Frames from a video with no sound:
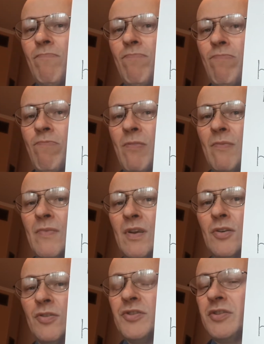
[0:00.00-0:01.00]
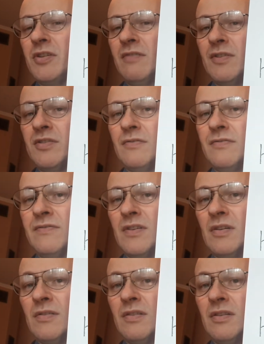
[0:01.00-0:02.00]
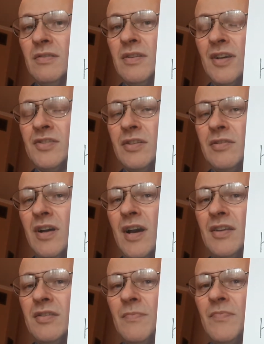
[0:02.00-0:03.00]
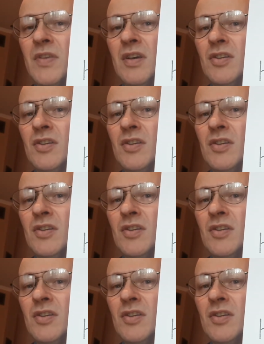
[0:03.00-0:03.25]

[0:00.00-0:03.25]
conservative lexical item.